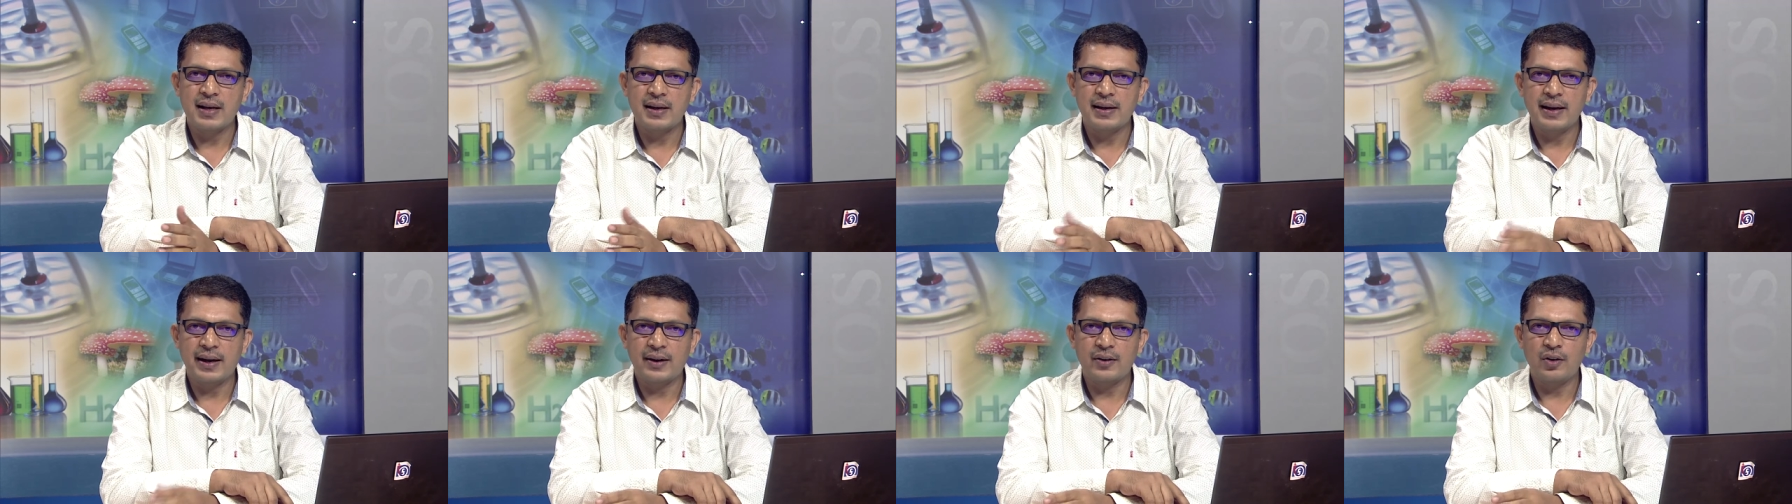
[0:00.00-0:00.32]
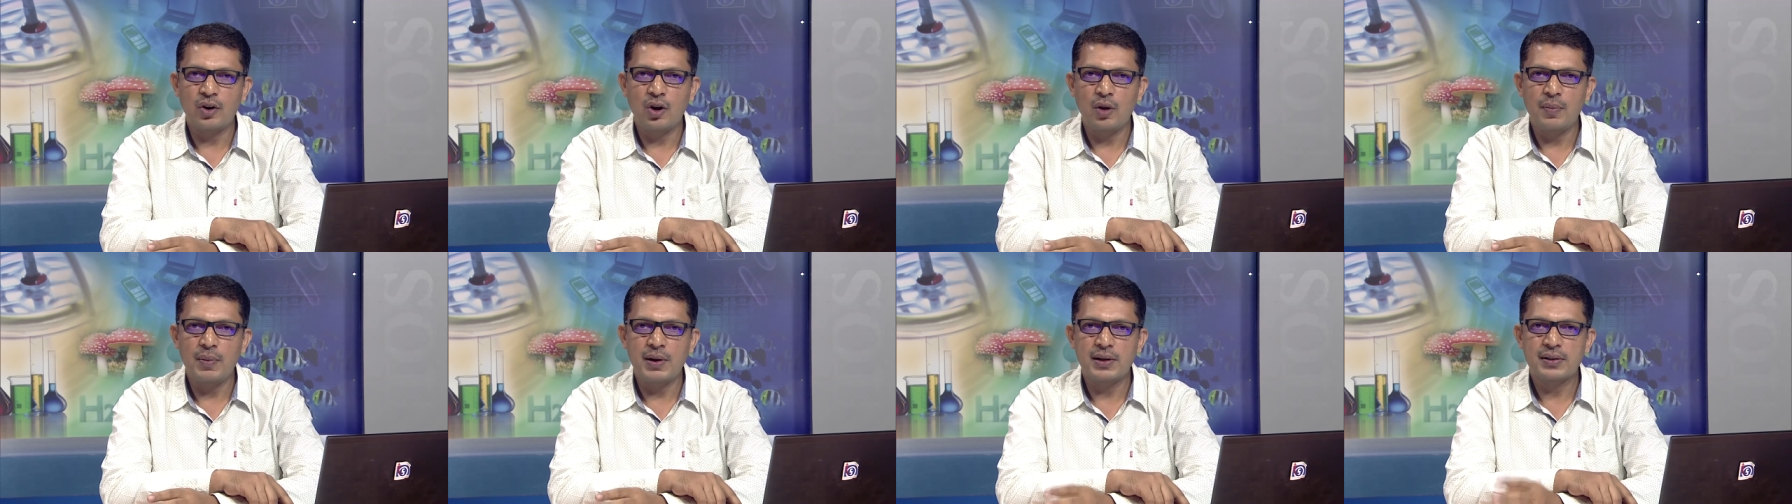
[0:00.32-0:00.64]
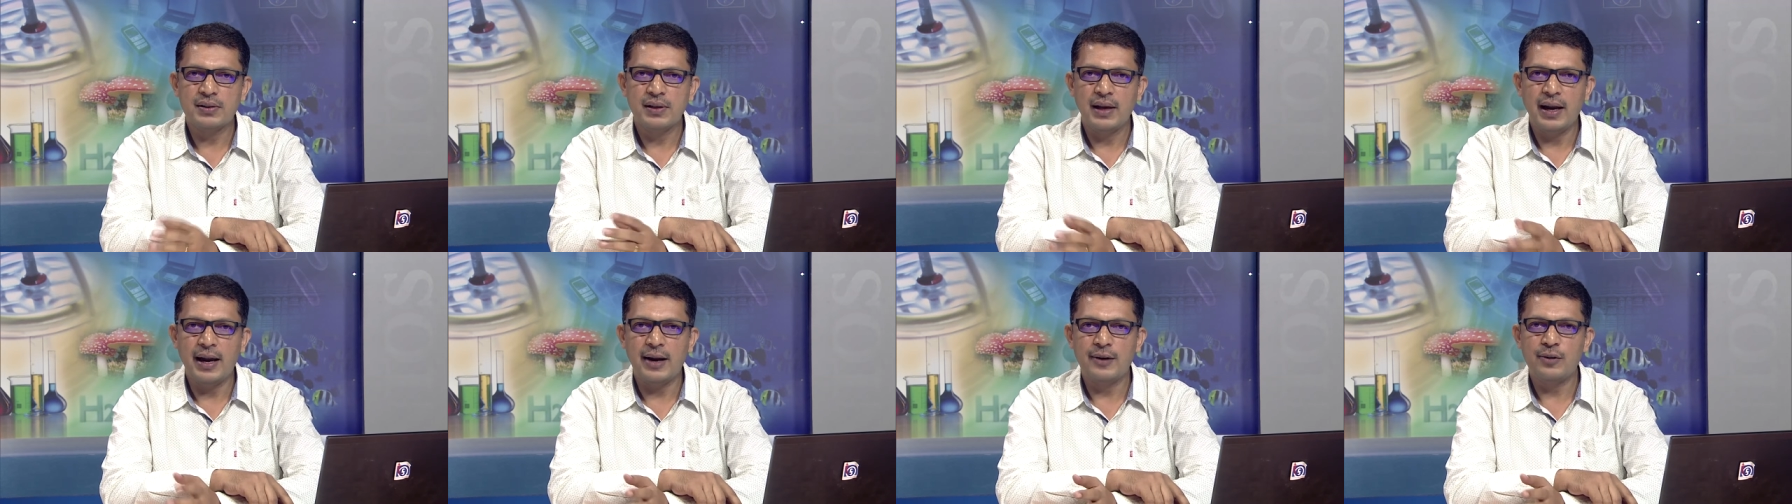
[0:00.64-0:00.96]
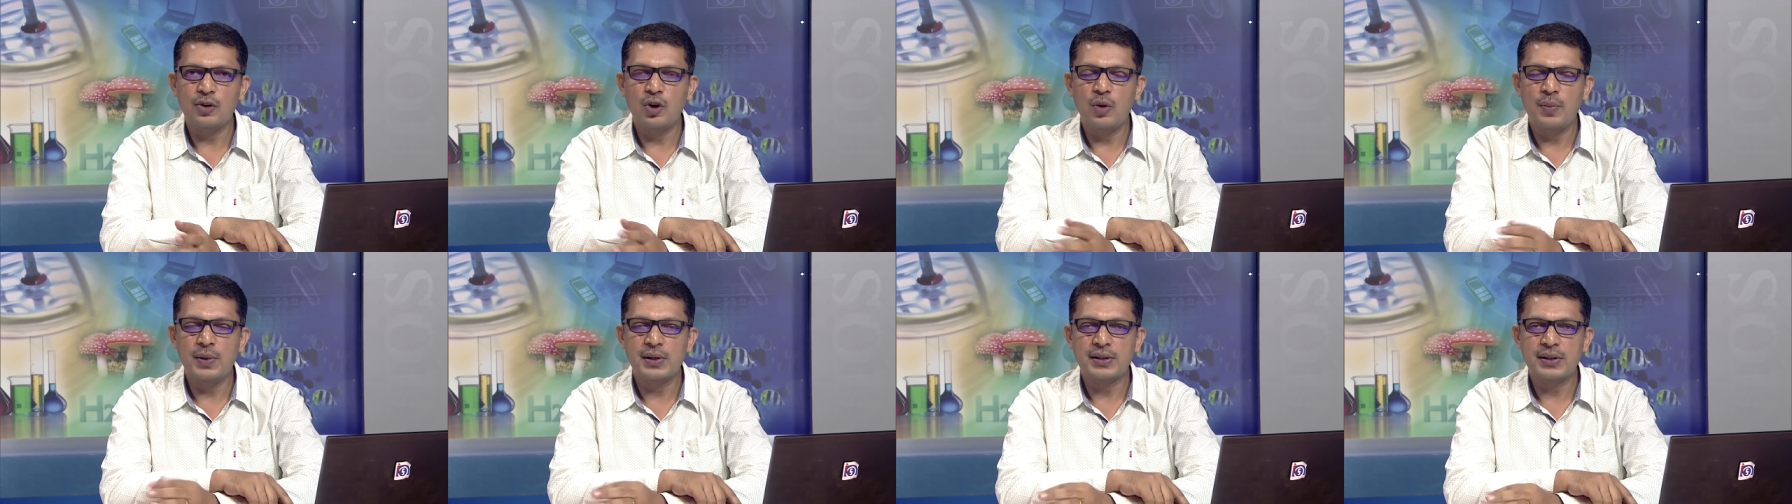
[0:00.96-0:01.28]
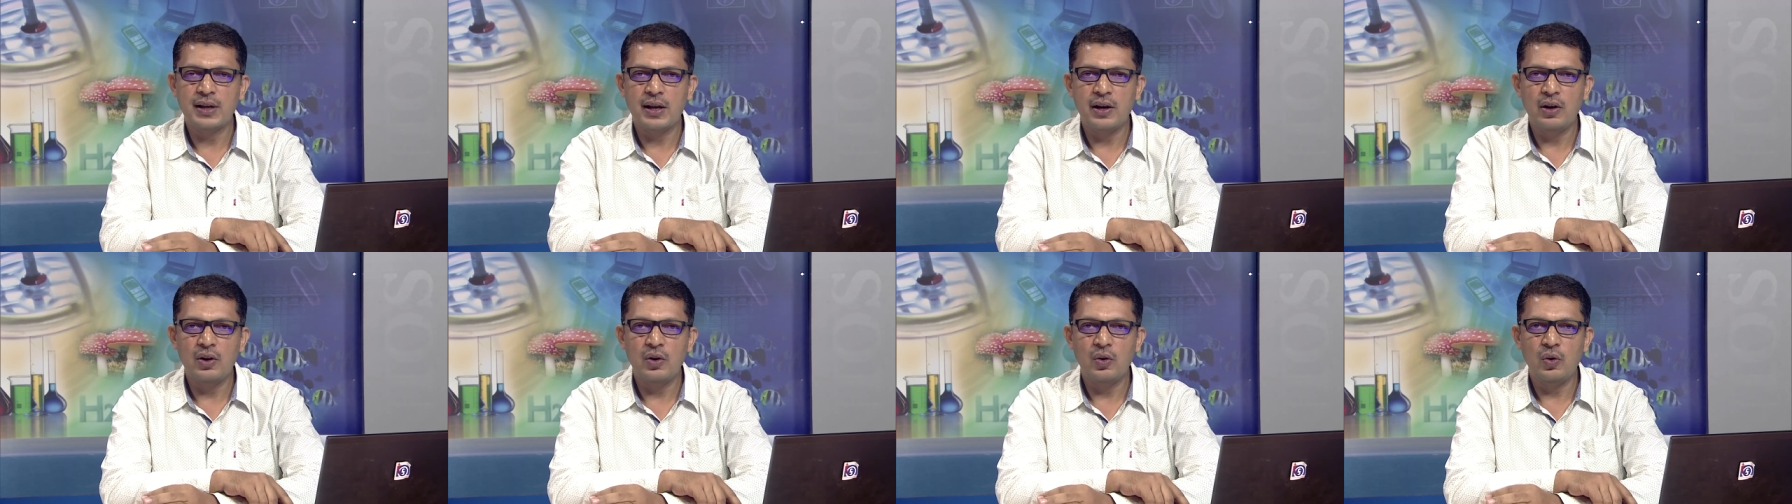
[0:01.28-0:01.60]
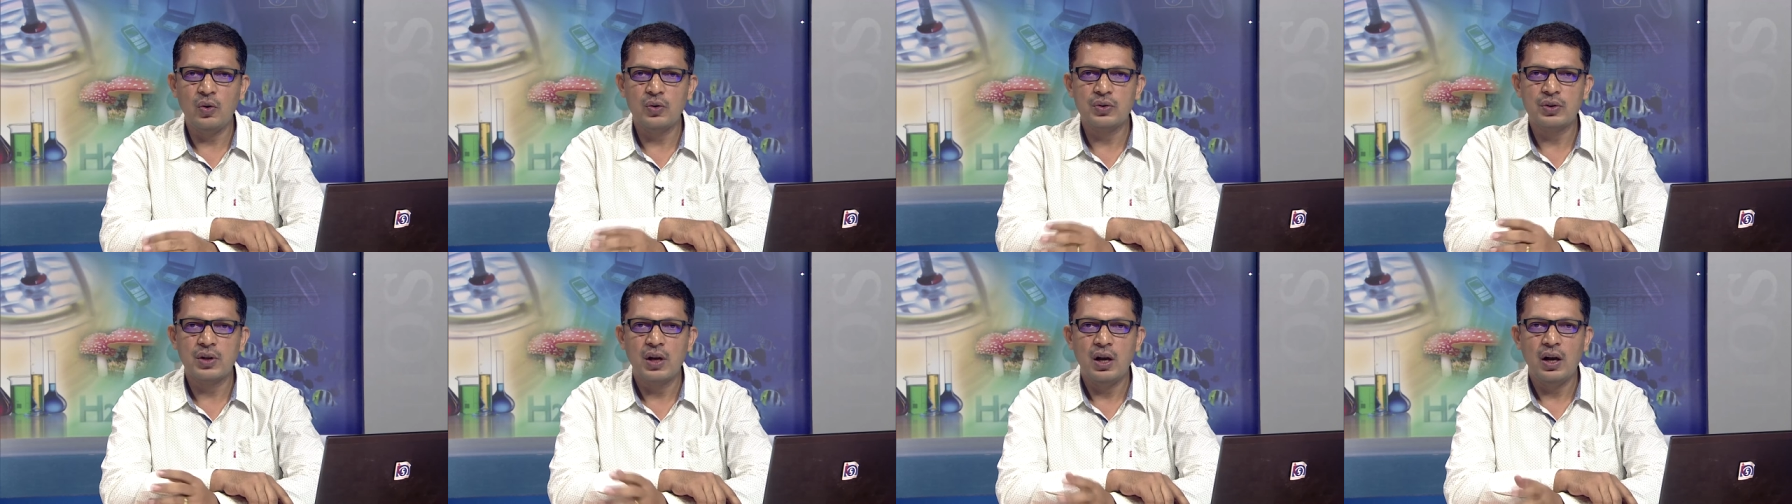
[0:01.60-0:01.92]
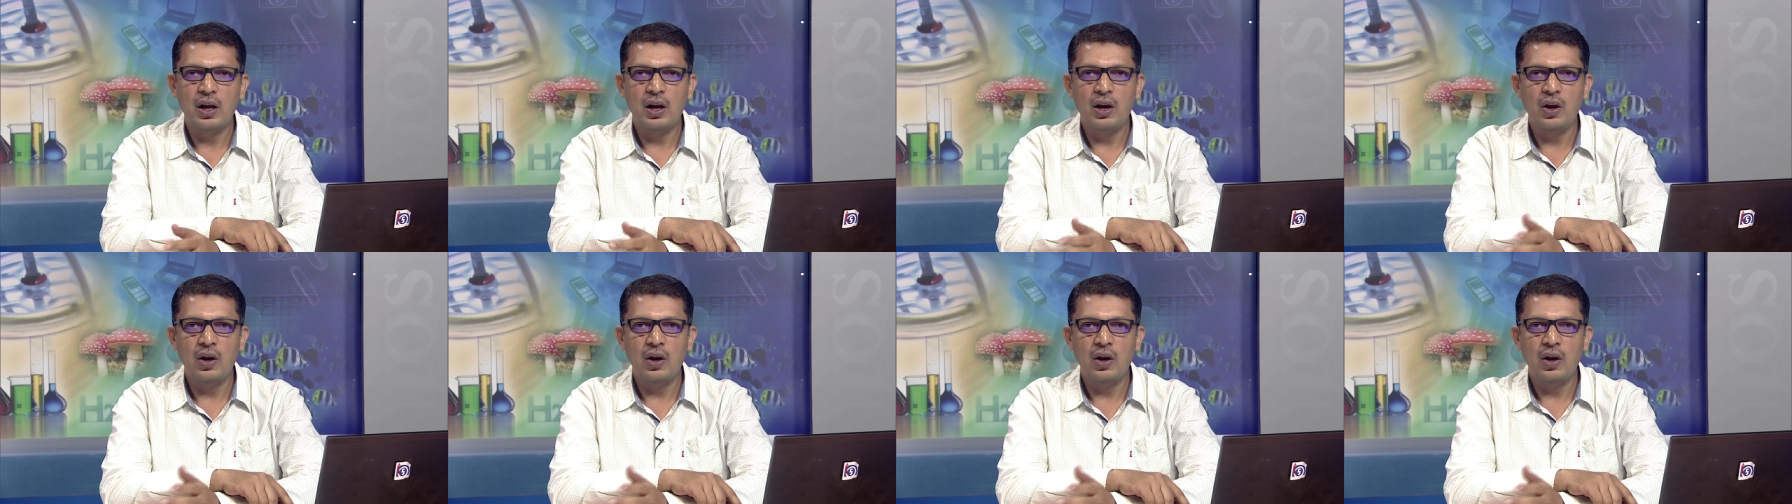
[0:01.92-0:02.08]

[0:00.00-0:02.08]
and economics, economics and laws,